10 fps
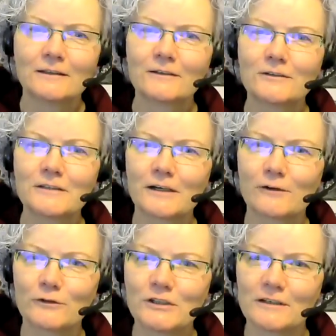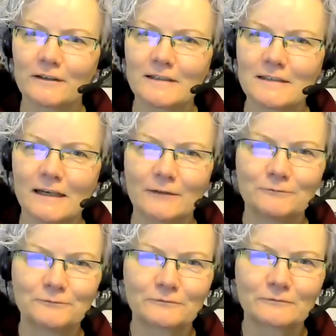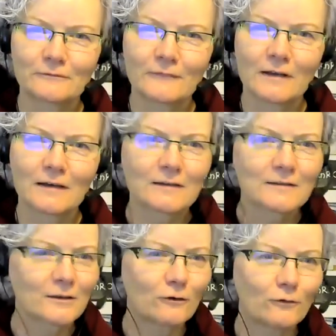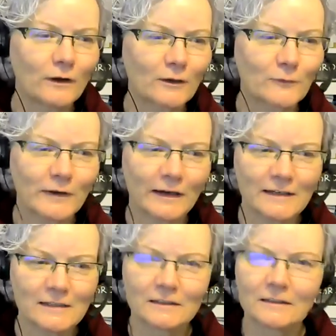good to hear what she's got to say. So welcome, Kate.